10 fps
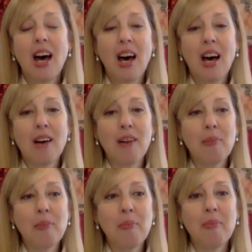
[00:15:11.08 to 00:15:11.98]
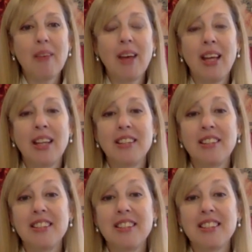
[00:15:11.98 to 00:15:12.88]

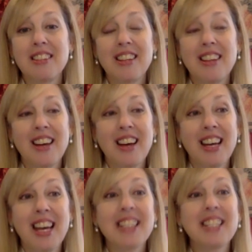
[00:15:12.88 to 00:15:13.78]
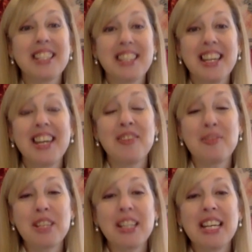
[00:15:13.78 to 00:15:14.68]
And I guess it
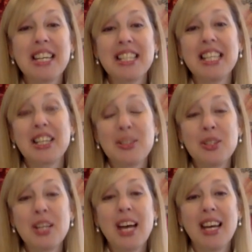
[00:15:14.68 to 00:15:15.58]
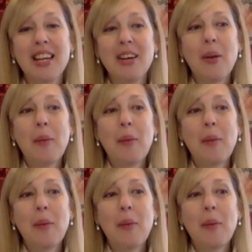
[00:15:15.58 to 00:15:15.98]
really is, like you said,